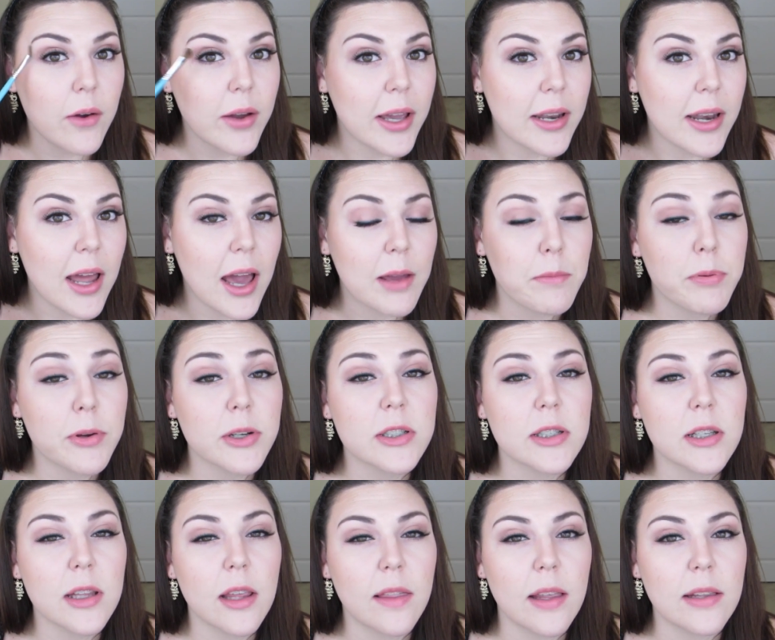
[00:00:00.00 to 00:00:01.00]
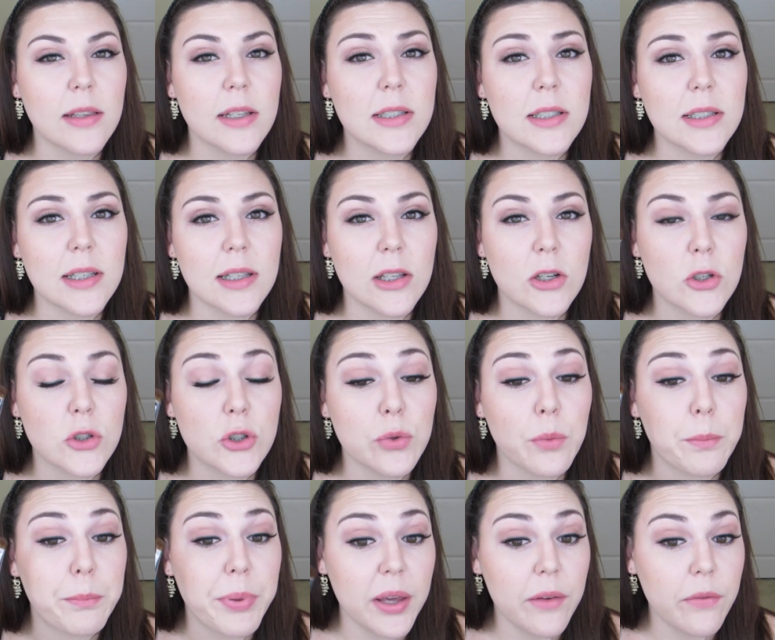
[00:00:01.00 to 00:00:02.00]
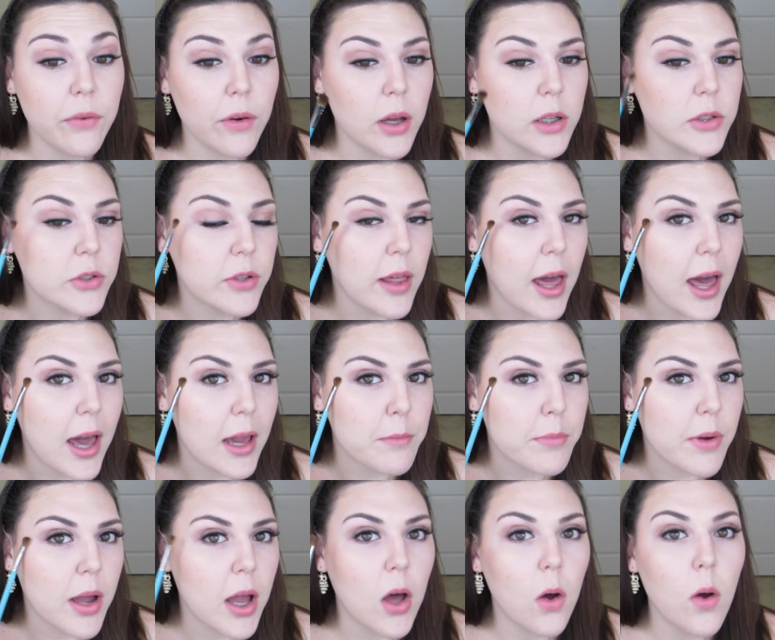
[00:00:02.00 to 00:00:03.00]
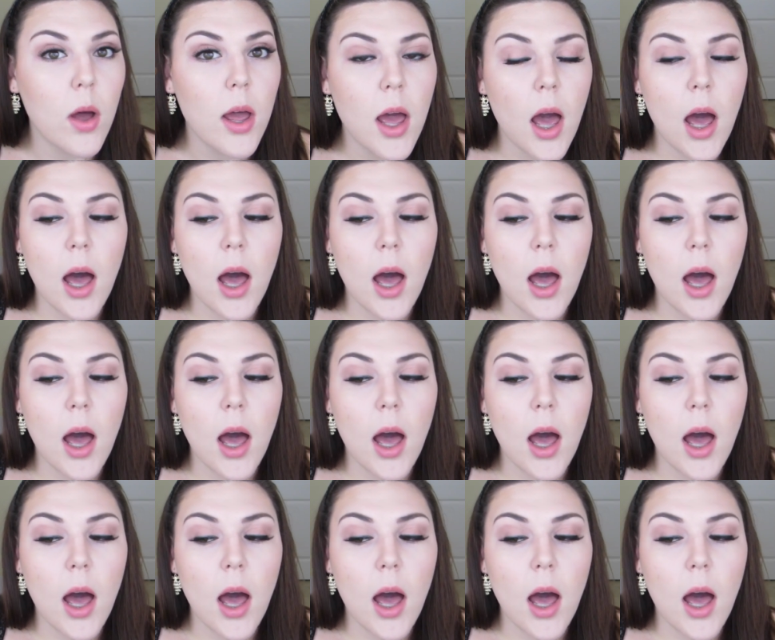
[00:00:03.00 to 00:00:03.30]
and I personally think this is a little too big for under the eyebrow,